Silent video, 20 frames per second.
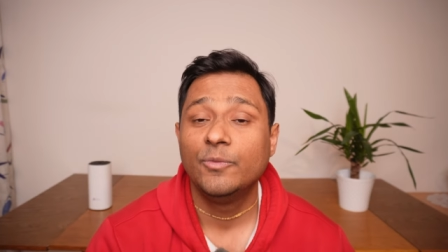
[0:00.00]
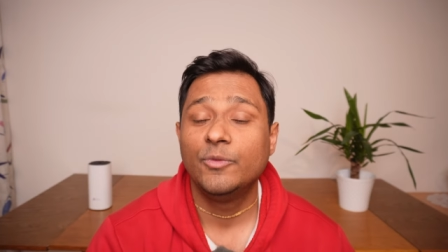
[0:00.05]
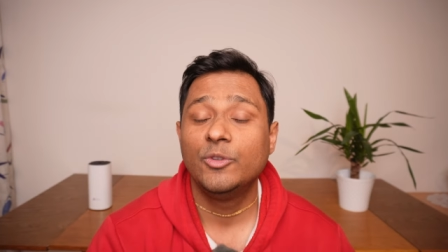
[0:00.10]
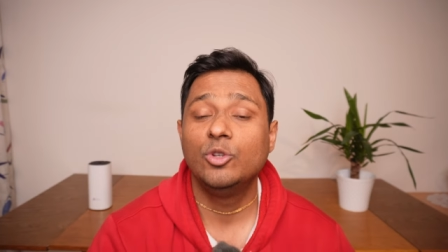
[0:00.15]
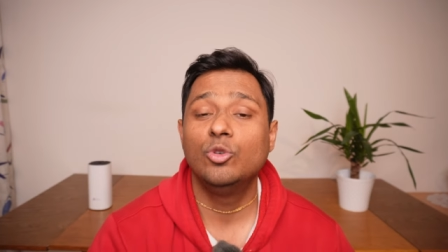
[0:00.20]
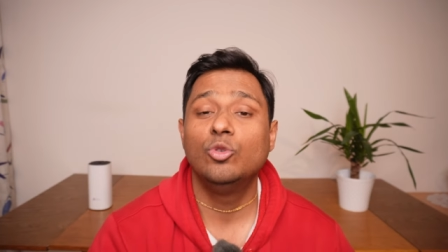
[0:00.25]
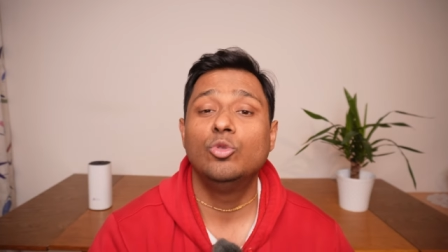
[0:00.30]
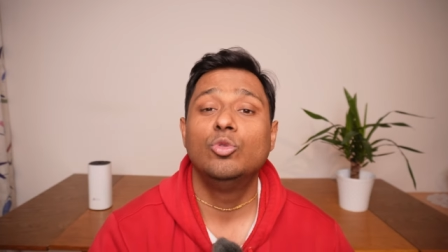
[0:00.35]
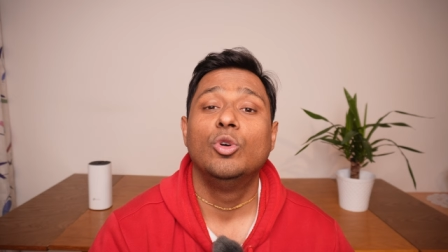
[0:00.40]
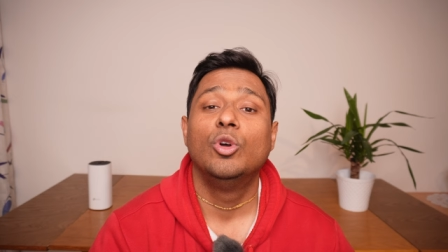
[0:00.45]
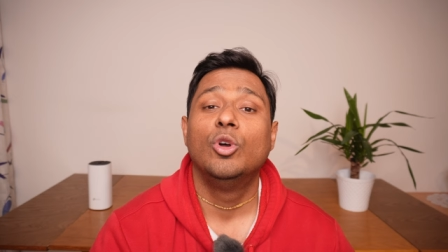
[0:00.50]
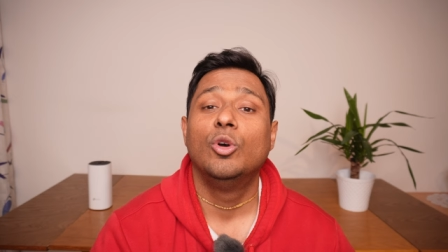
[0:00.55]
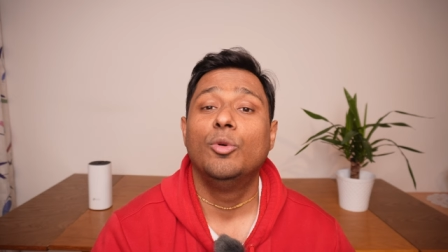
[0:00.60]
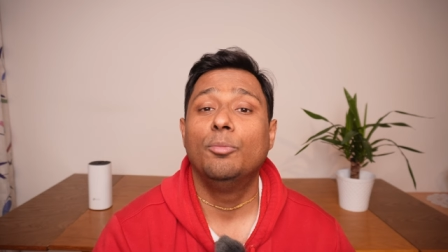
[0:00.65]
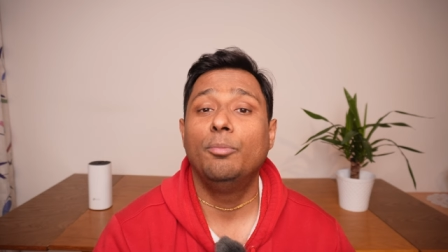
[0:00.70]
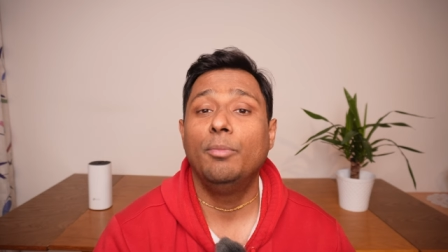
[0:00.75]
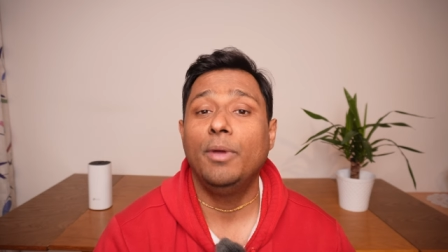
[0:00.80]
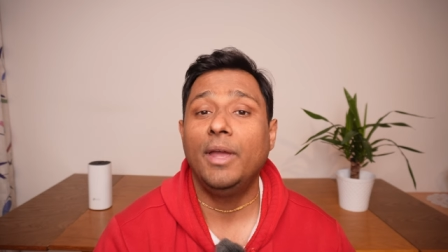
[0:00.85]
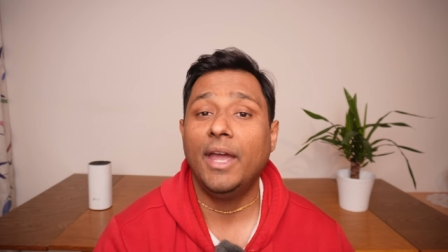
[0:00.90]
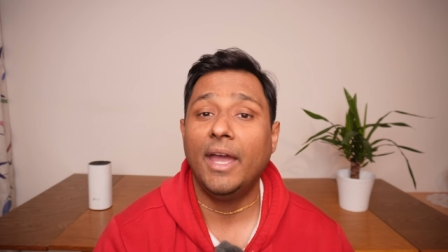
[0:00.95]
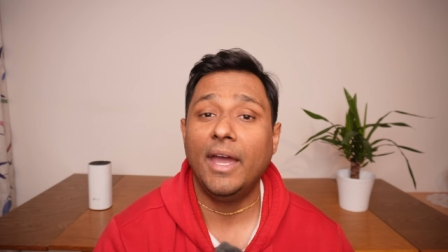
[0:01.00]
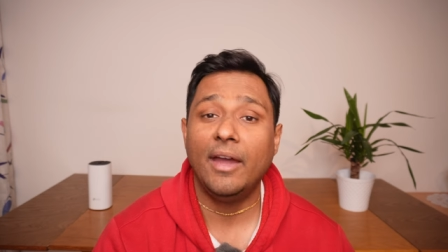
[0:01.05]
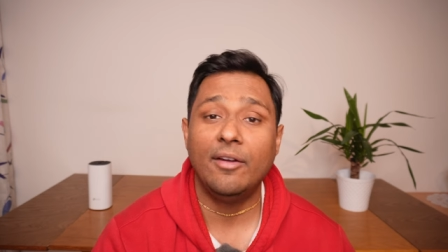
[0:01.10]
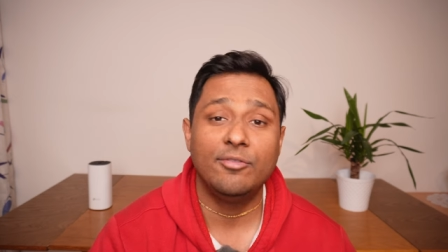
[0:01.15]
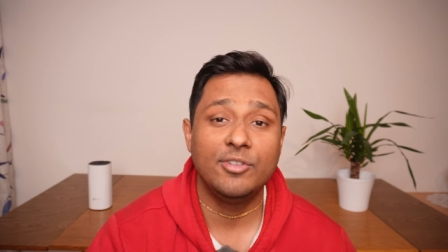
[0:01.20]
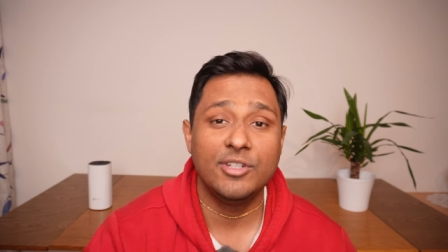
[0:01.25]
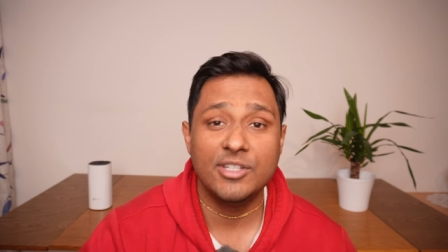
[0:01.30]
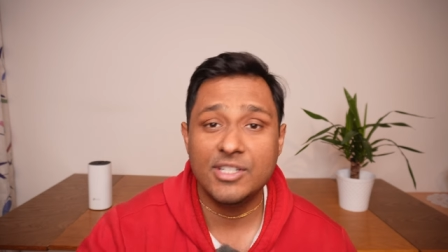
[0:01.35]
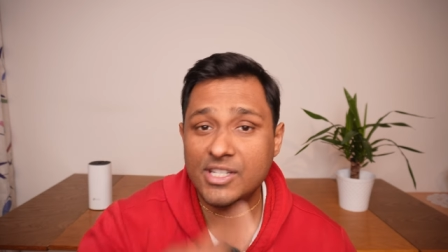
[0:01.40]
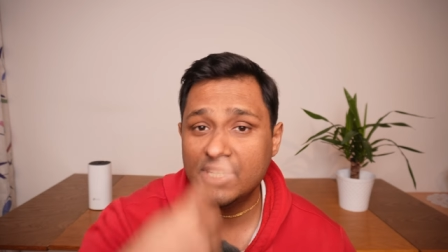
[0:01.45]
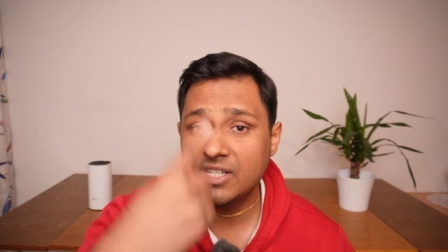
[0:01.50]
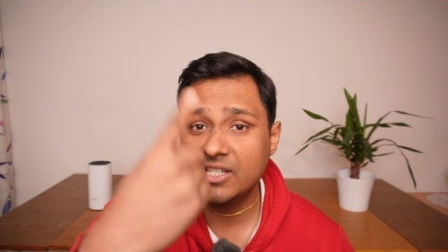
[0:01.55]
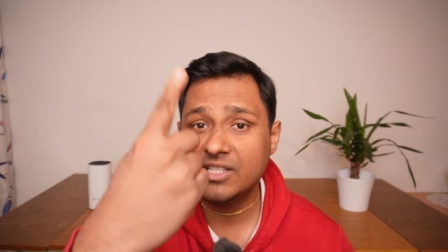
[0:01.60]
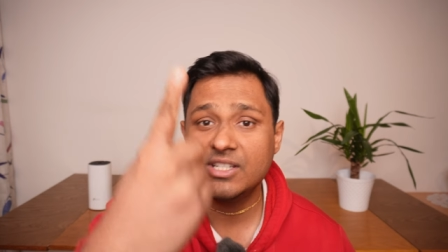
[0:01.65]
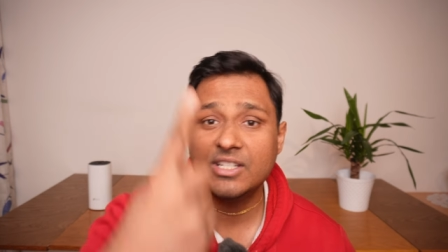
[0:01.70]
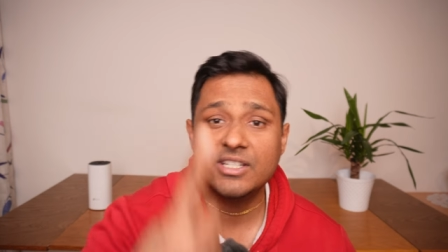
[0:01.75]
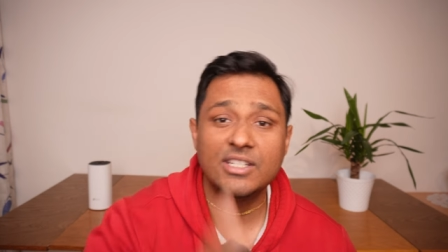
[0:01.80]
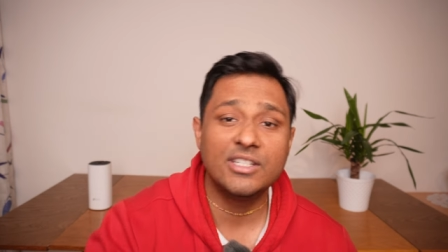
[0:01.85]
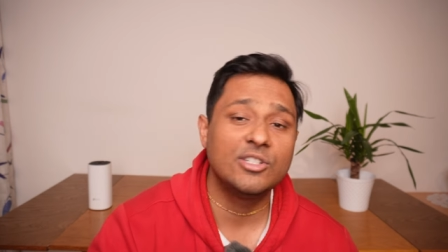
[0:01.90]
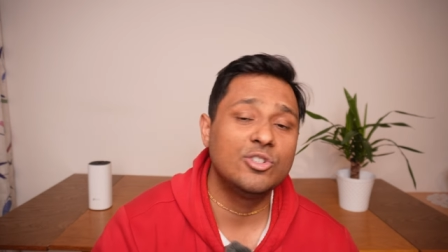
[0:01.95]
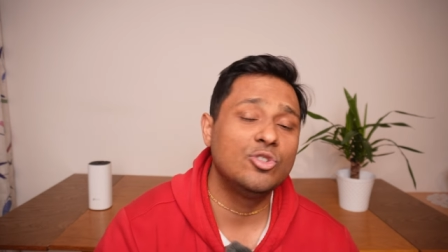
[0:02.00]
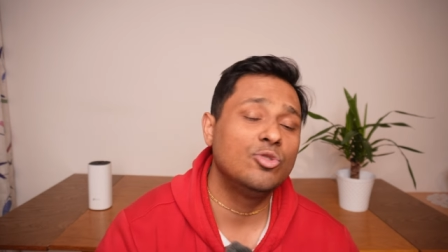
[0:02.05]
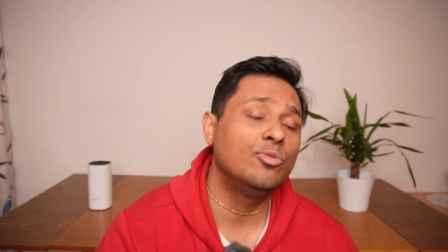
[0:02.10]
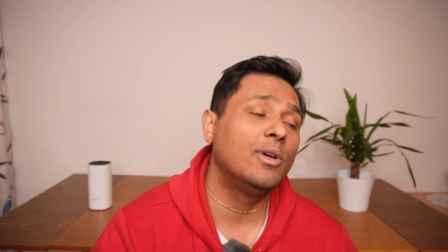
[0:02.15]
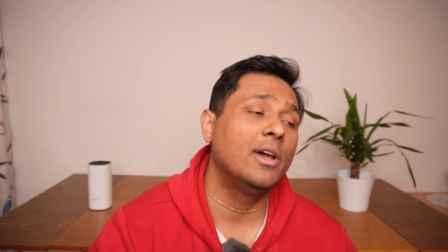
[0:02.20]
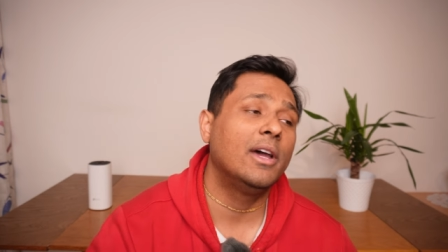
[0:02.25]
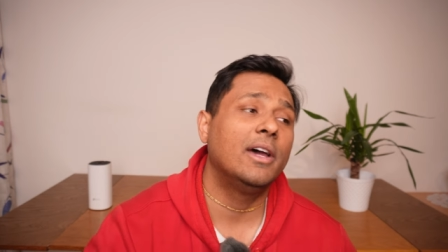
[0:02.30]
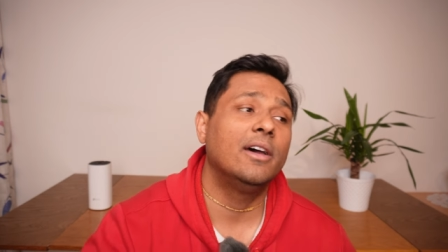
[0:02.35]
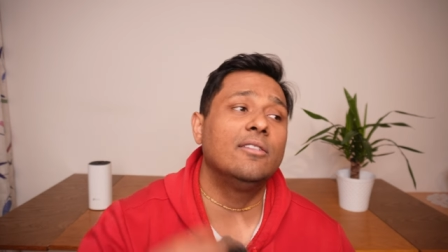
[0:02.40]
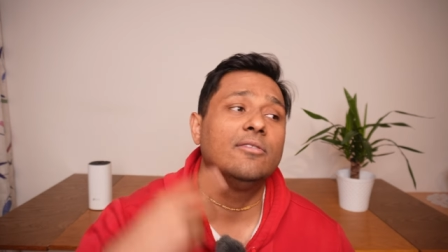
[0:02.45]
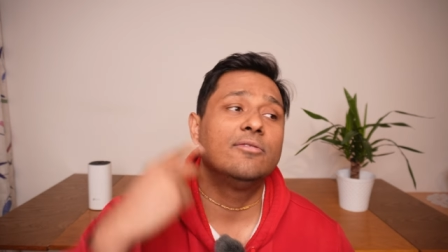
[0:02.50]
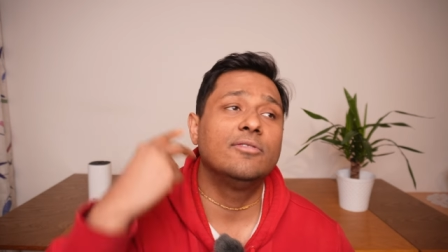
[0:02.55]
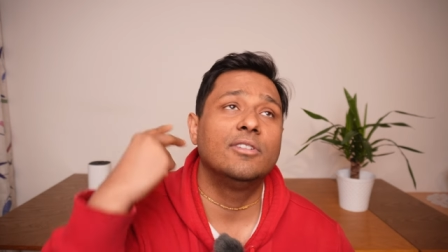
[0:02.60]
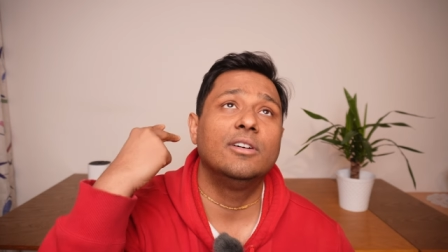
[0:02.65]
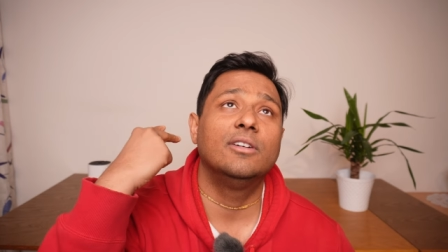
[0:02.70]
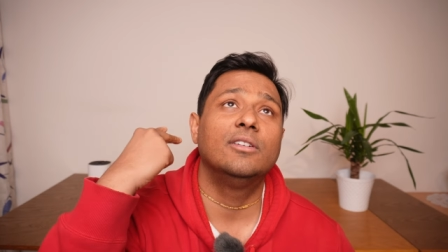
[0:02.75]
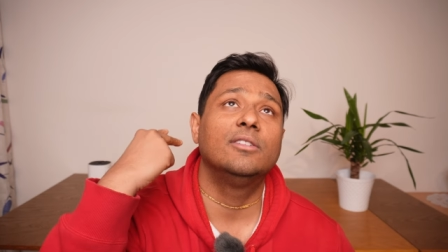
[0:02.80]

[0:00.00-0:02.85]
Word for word: You may have diseases, you may have